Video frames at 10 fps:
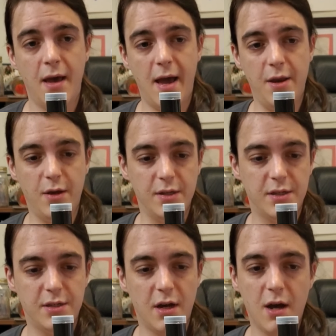and you can
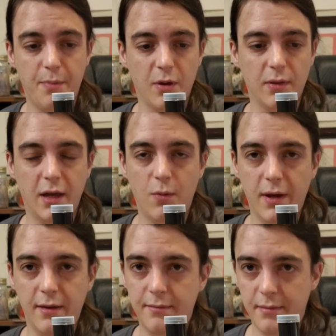suck up your
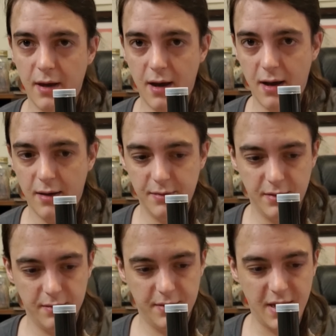liquid
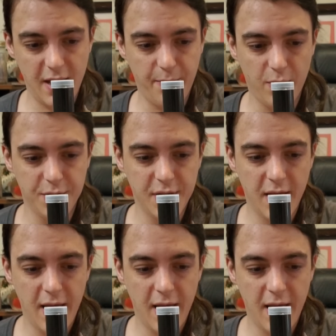samples